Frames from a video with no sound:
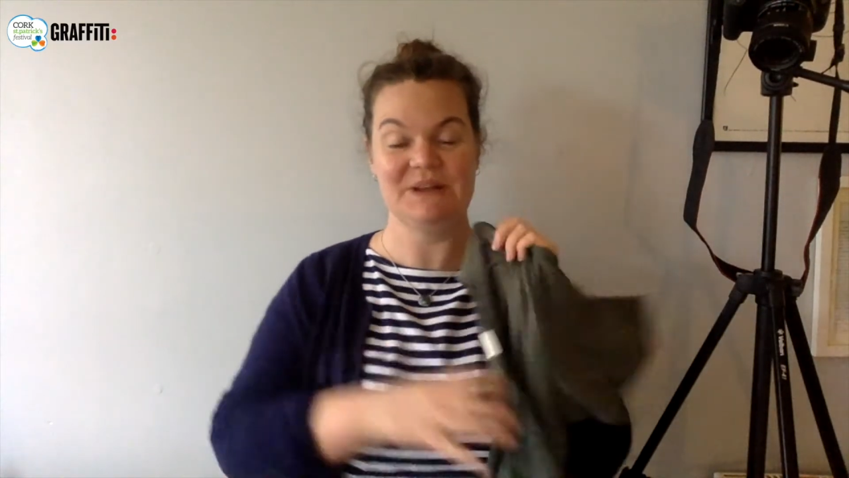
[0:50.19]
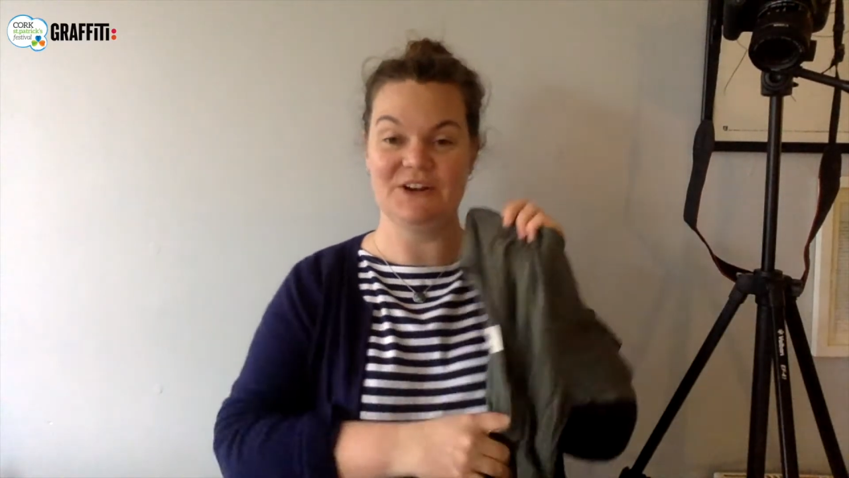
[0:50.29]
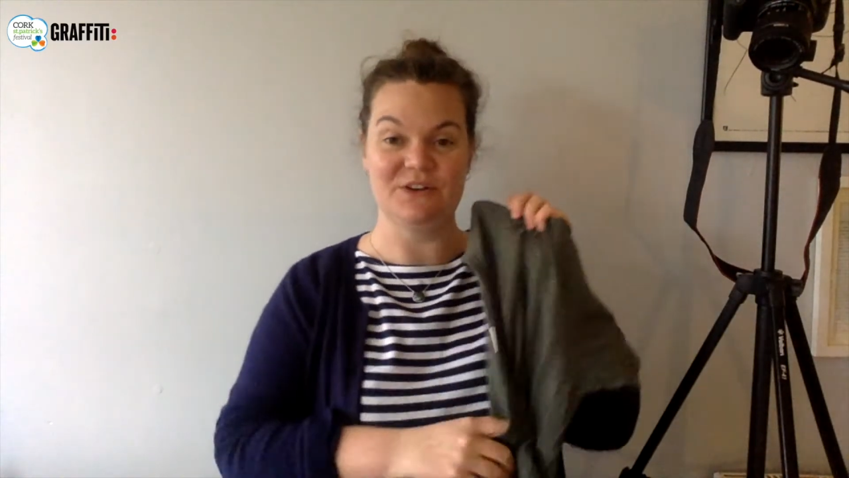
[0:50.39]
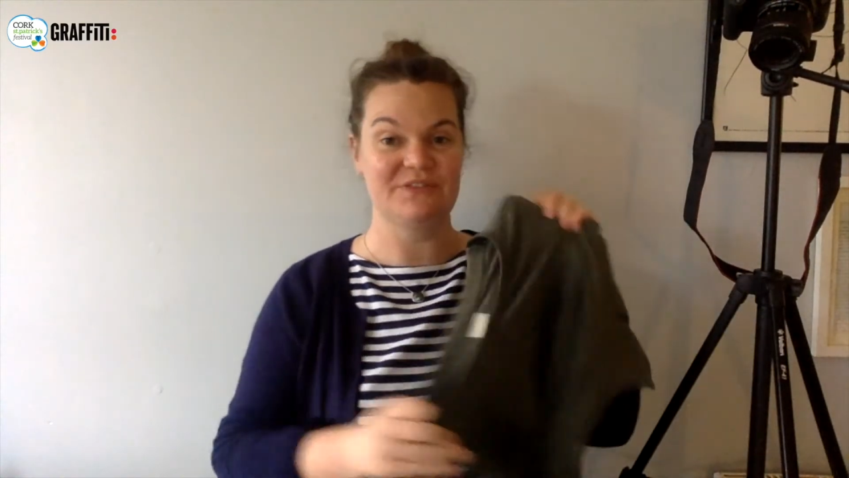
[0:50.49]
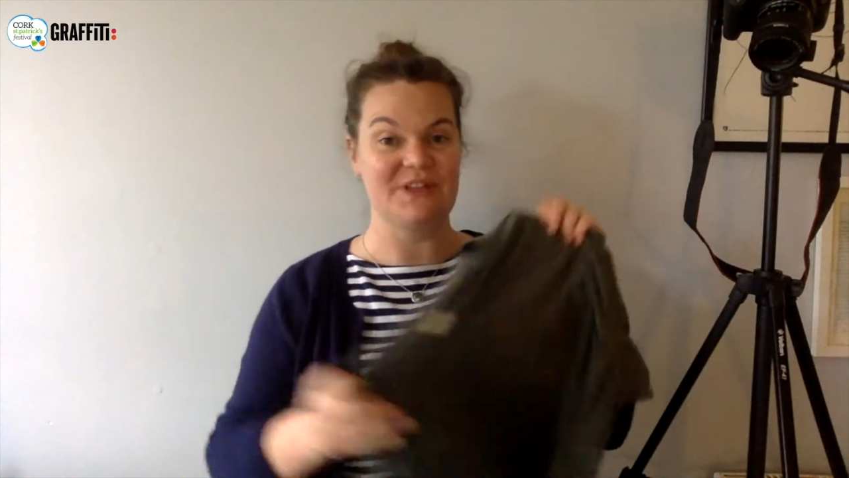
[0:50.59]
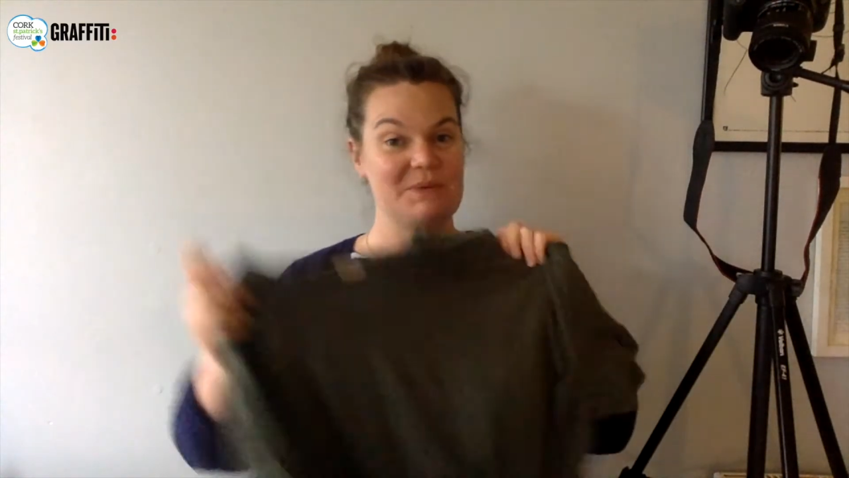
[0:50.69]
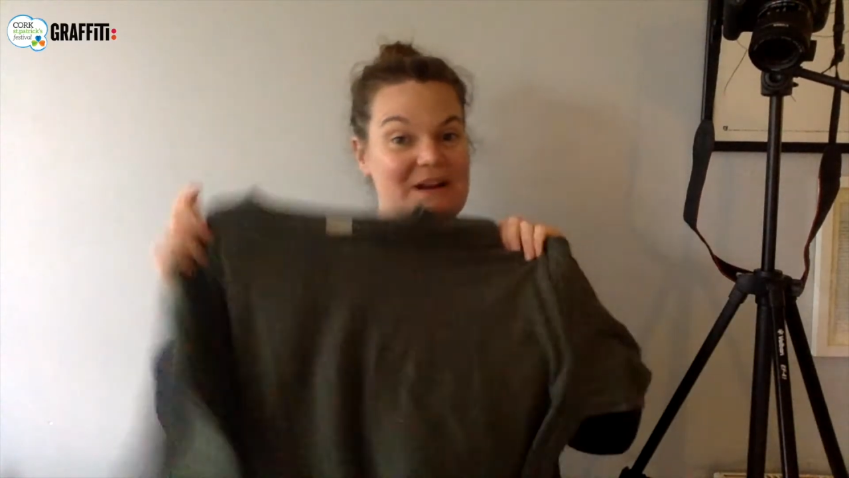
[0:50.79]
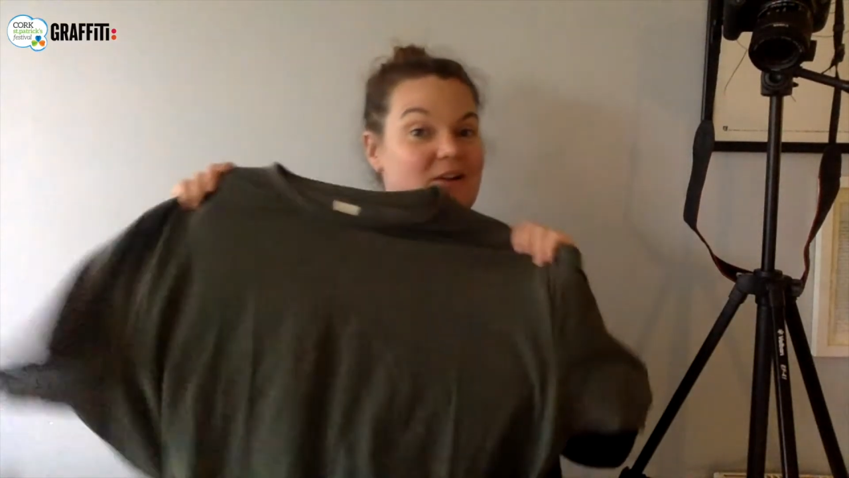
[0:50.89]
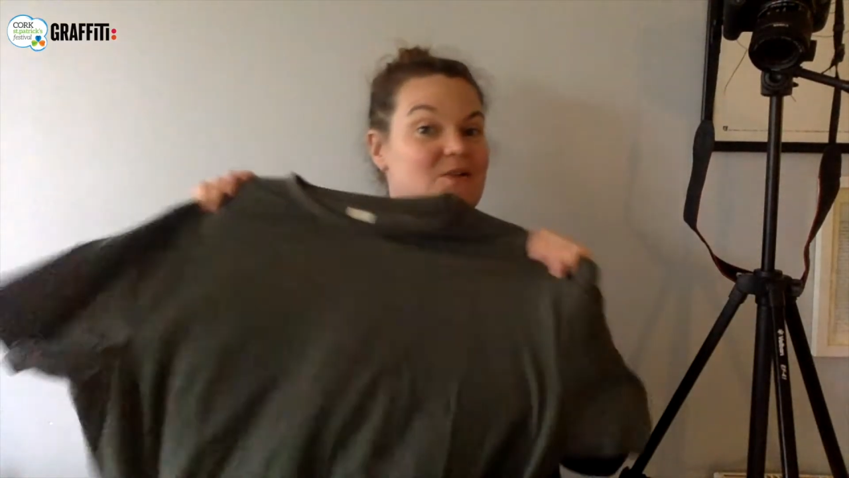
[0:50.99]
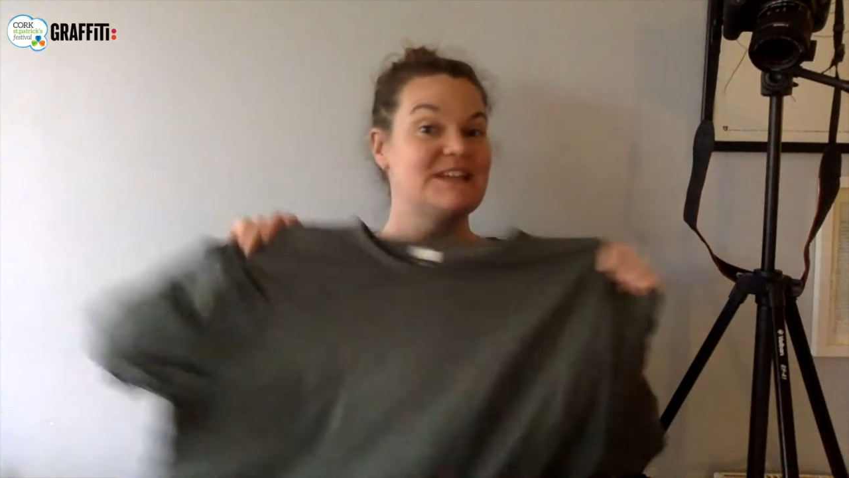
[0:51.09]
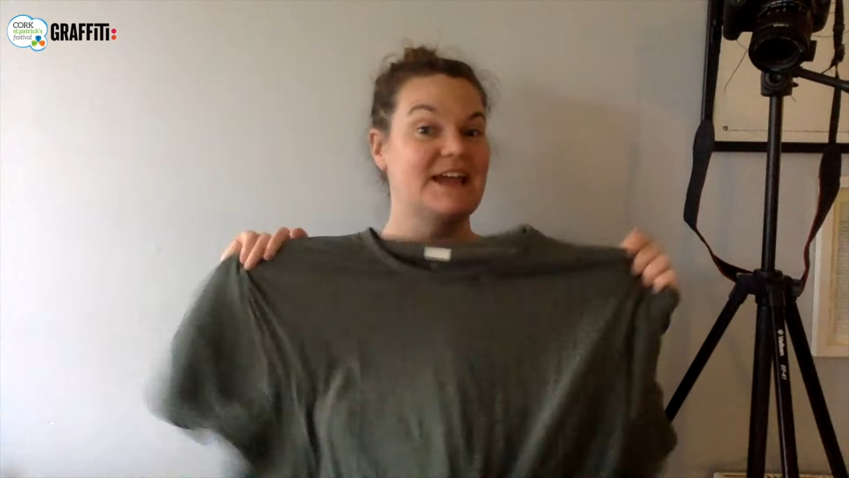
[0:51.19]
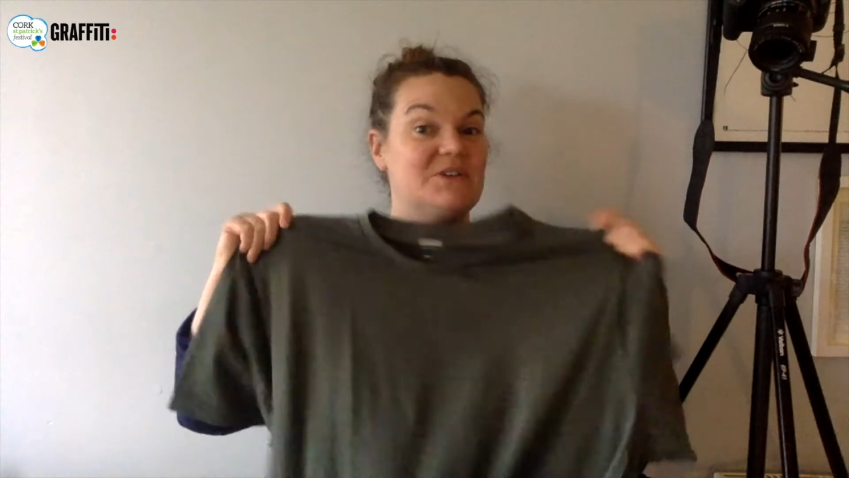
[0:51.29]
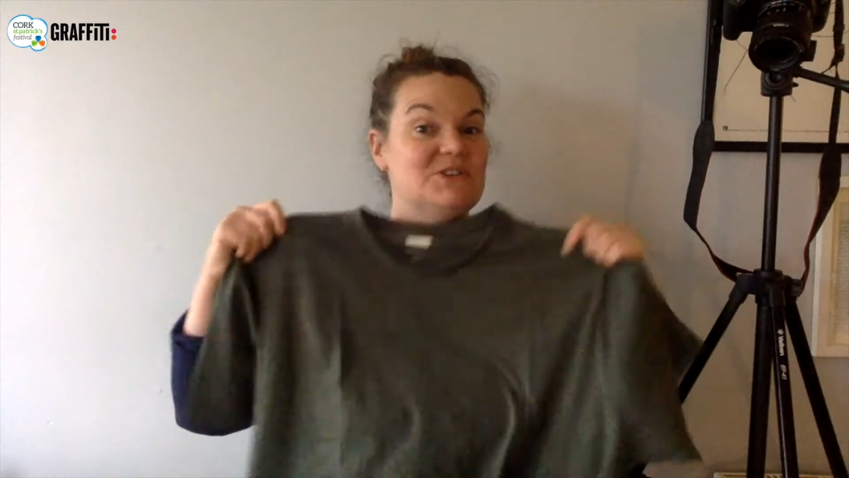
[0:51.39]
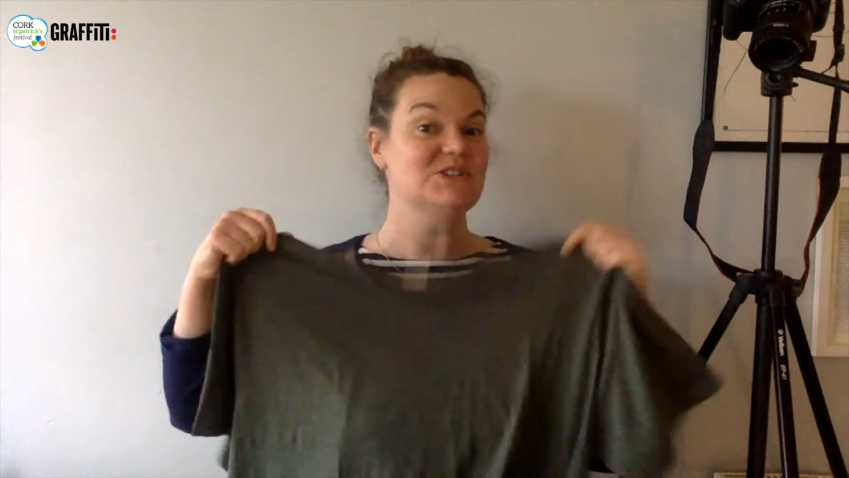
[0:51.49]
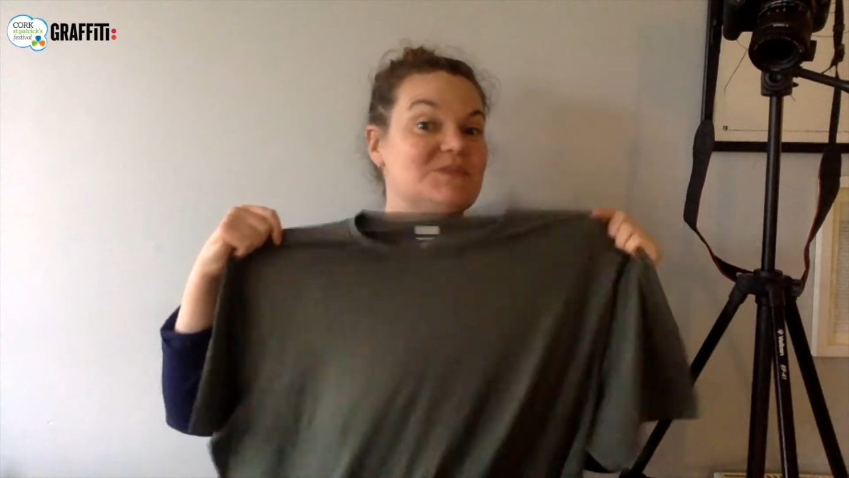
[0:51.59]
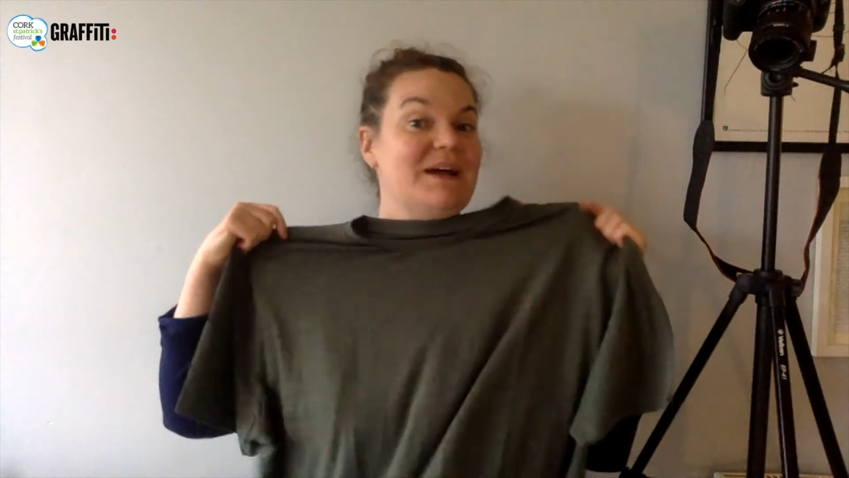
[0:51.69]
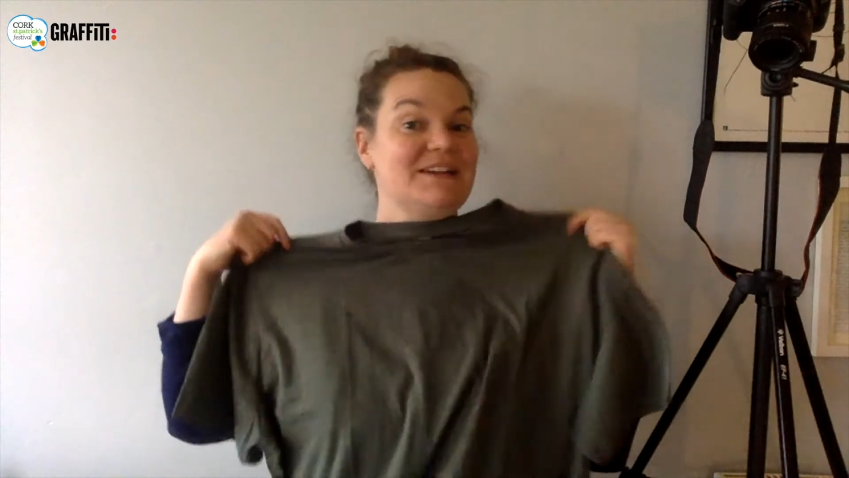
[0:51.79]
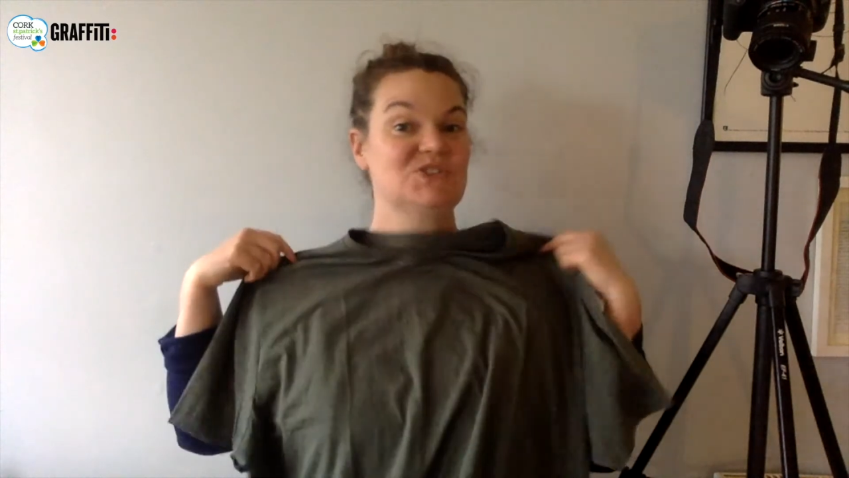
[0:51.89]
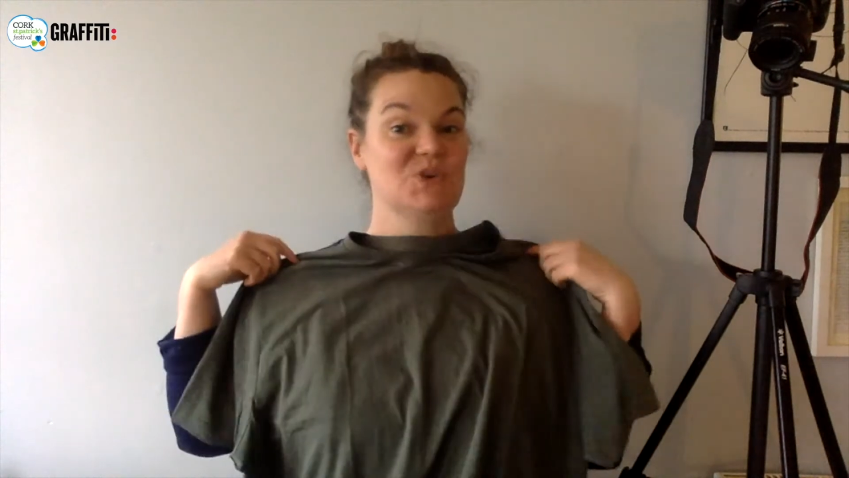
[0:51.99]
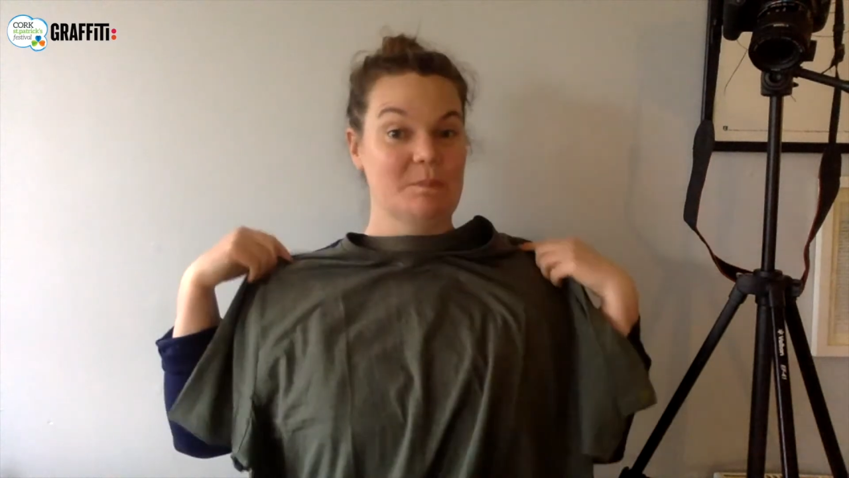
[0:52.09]
enough that will go down just
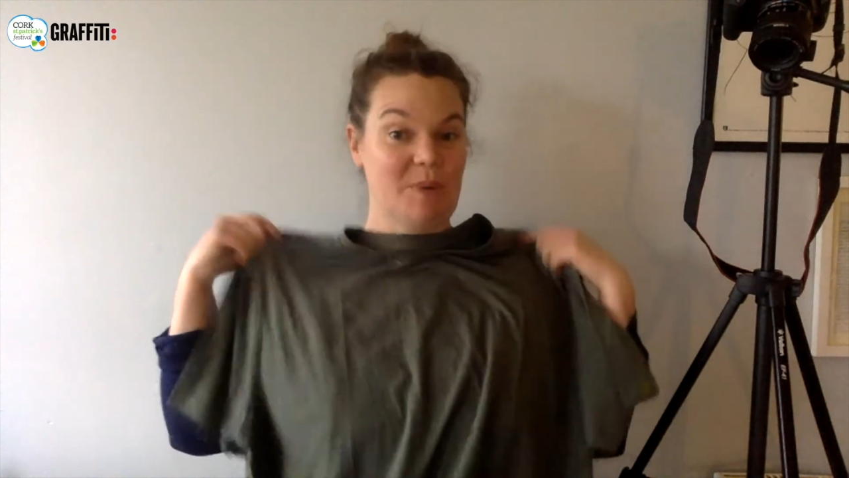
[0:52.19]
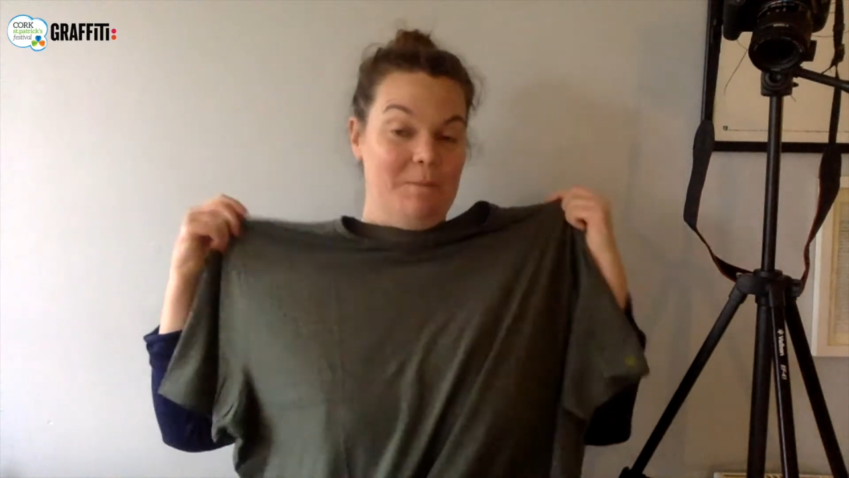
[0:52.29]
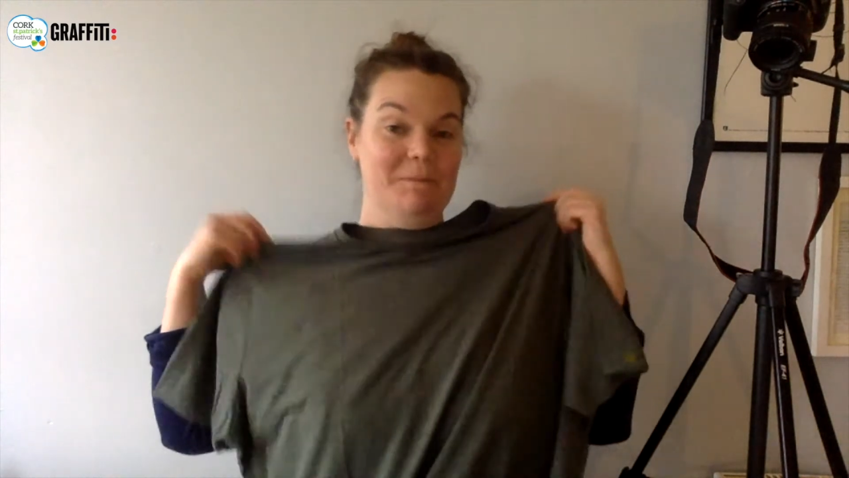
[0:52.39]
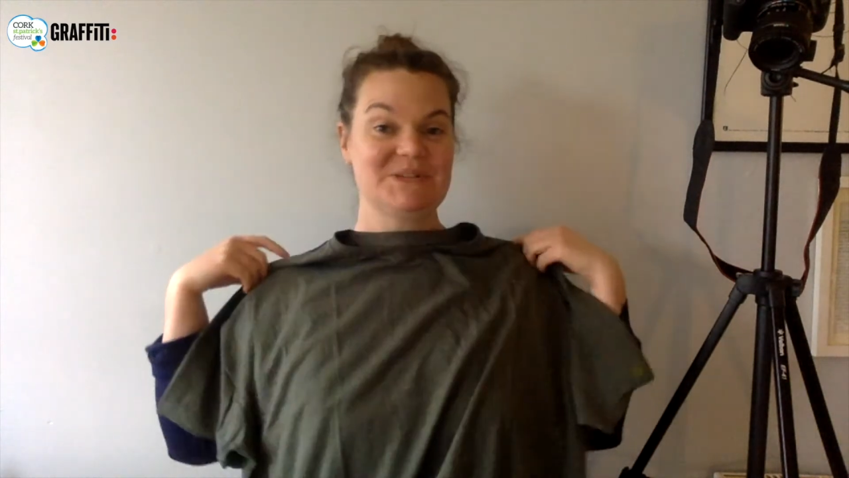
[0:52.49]
past your bum